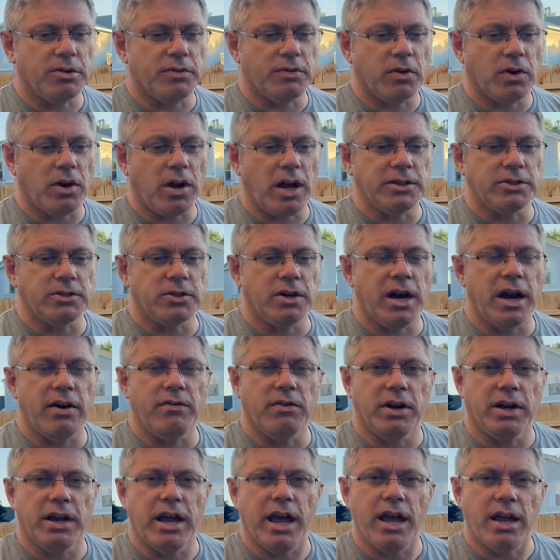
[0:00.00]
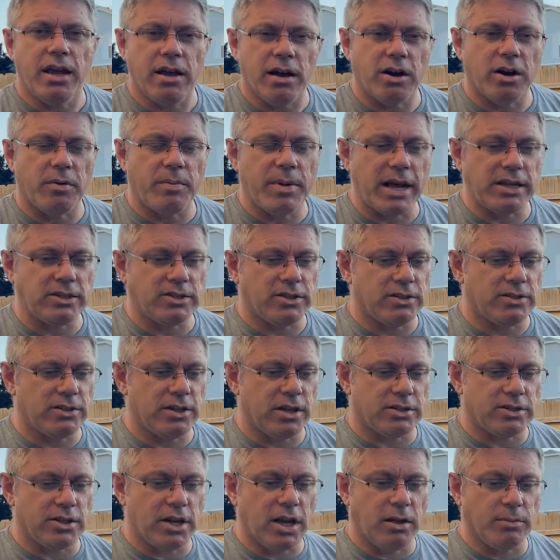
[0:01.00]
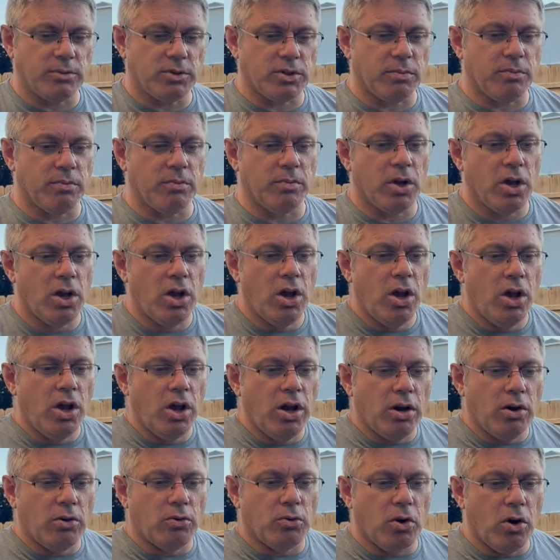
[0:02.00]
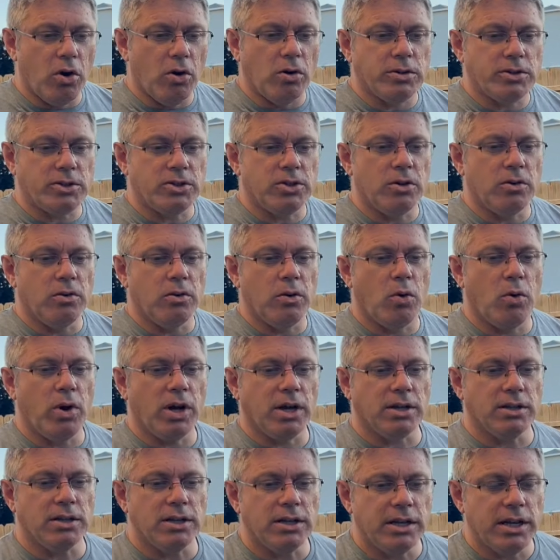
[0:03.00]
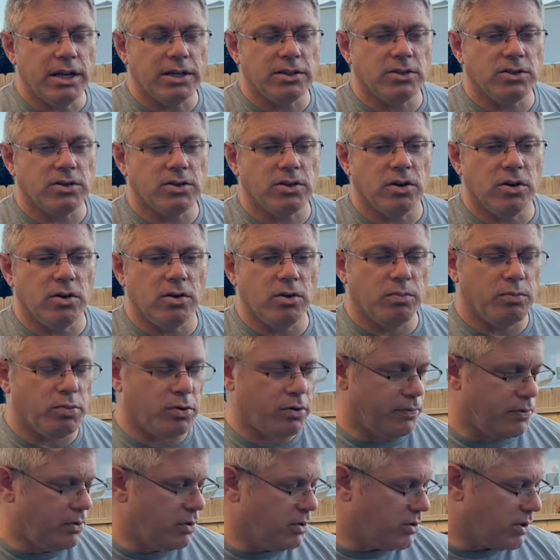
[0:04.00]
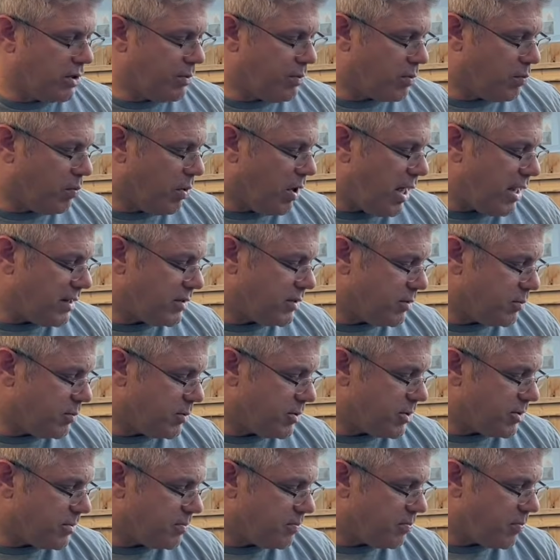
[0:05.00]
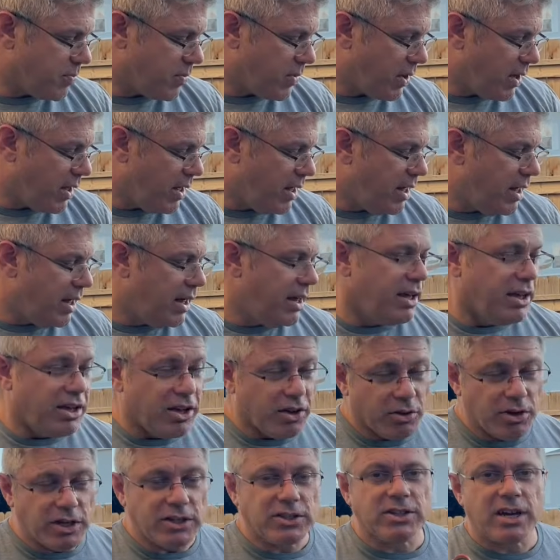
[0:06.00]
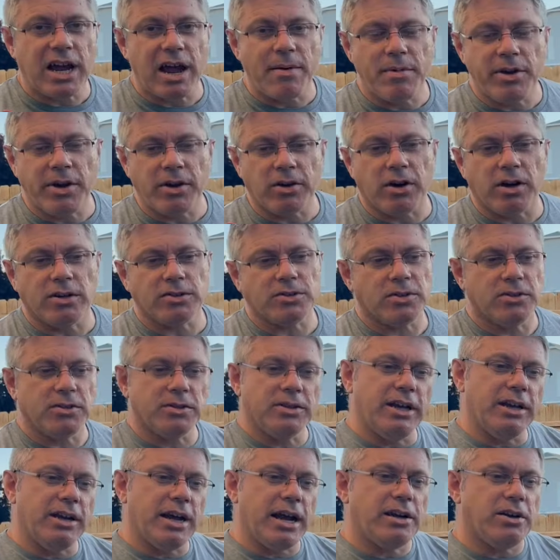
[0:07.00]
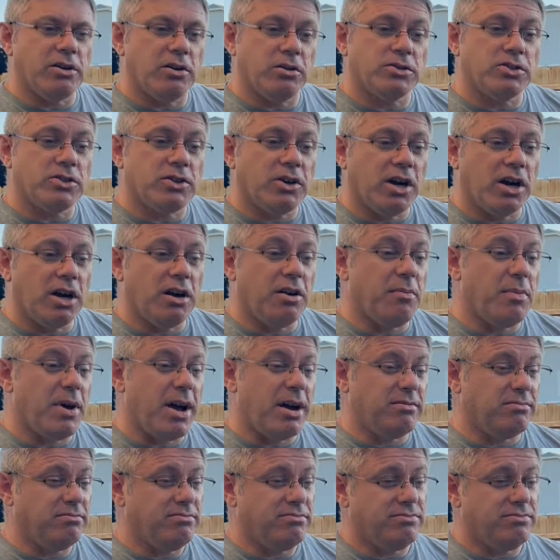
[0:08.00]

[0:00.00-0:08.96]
fertilizer every day on our baskets. That helps them grow so quickly and so profusely with blossoms. This time of year also in Idaho, starting about